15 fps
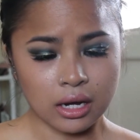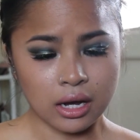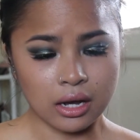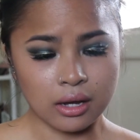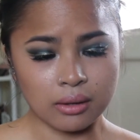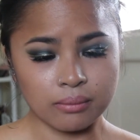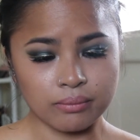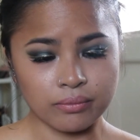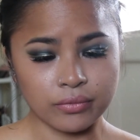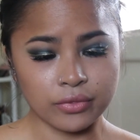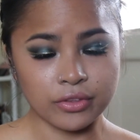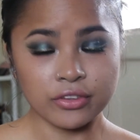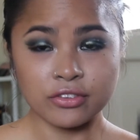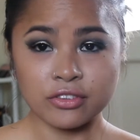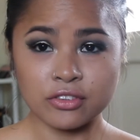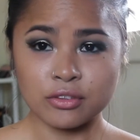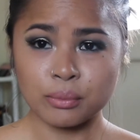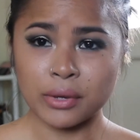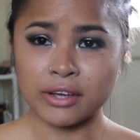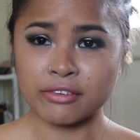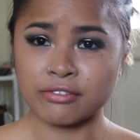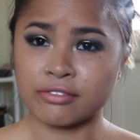Um, this is
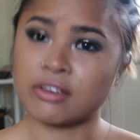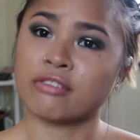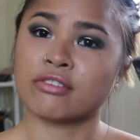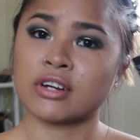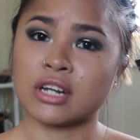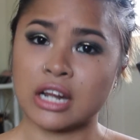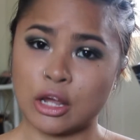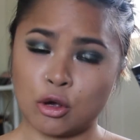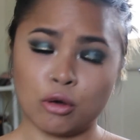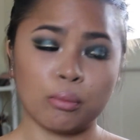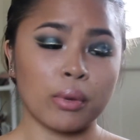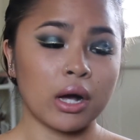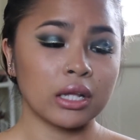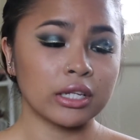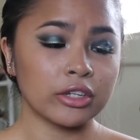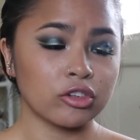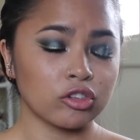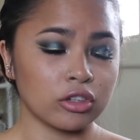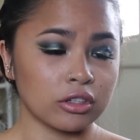my favorite nail polish.